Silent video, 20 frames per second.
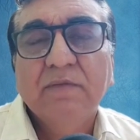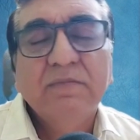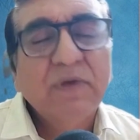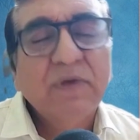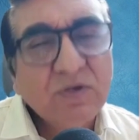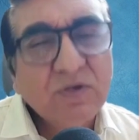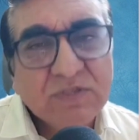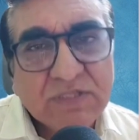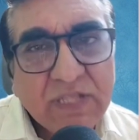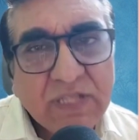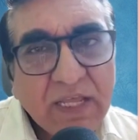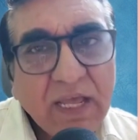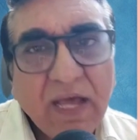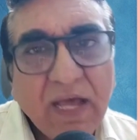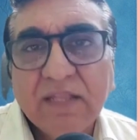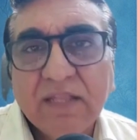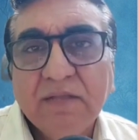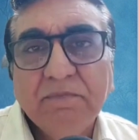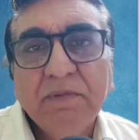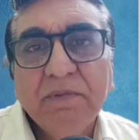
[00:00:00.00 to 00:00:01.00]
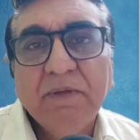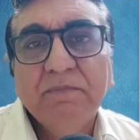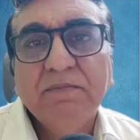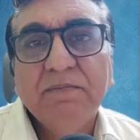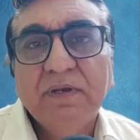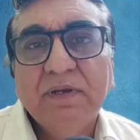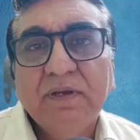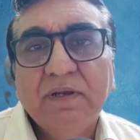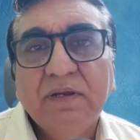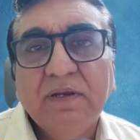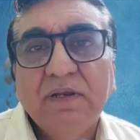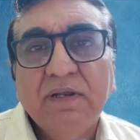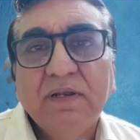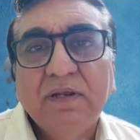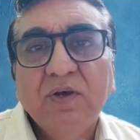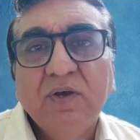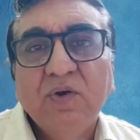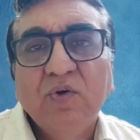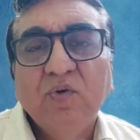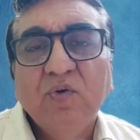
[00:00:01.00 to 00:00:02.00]
because they are the people
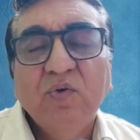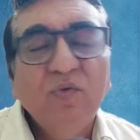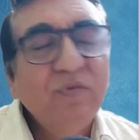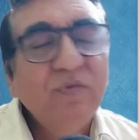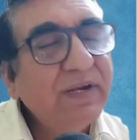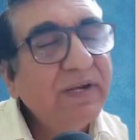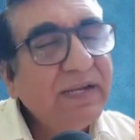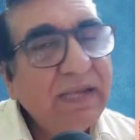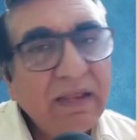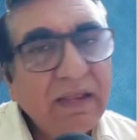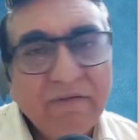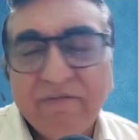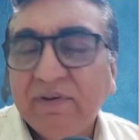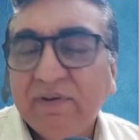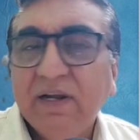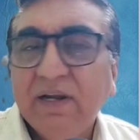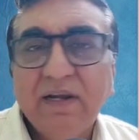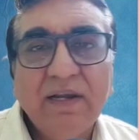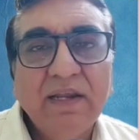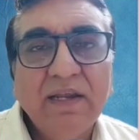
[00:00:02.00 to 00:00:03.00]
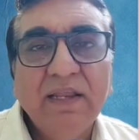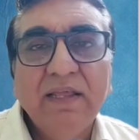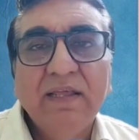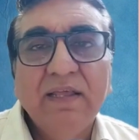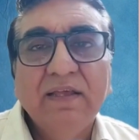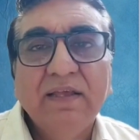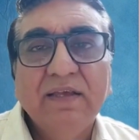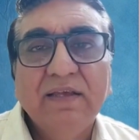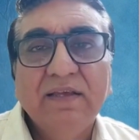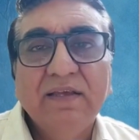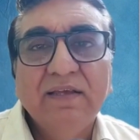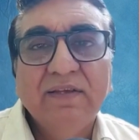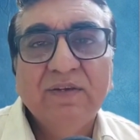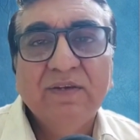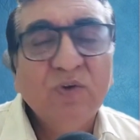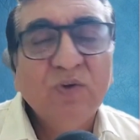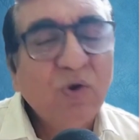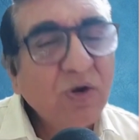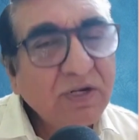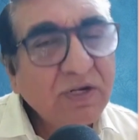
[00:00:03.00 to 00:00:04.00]
who will definitely
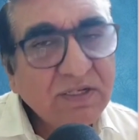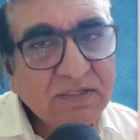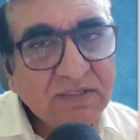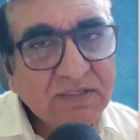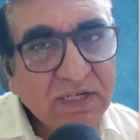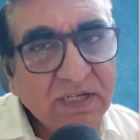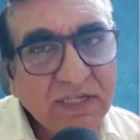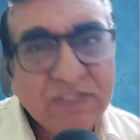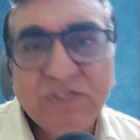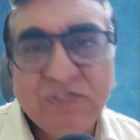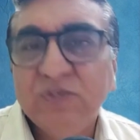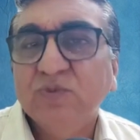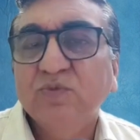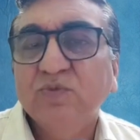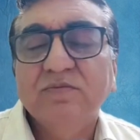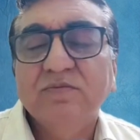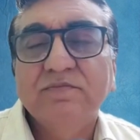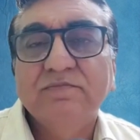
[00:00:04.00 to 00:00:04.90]
not judge you.